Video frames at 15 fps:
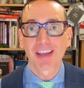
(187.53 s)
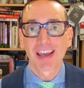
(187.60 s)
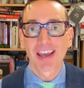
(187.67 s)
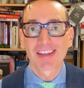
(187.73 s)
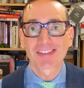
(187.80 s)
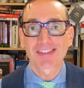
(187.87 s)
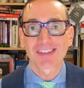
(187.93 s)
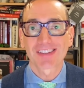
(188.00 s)

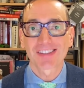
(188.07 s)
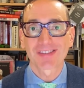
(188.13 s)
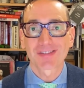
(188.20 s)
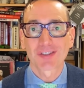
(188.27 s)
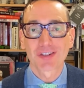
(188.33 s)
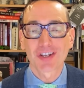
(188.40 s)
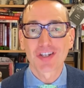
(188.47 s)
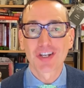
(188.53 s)
as uh,
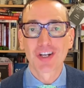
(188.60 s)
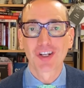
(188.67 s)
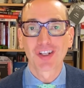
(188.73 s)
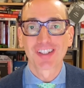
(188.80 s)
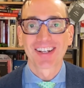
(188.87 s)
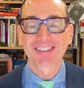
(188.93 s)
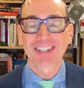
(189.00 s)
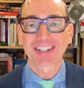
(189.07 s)
traditional
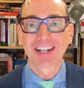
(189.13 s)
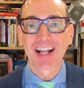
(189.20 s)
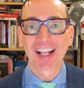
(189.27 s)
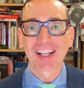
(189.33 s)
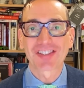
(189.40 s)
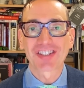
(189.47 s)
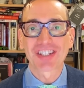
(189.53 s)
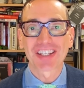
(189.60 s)

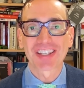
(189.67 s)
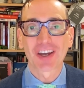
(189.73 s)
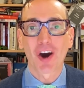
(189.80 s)
technology in the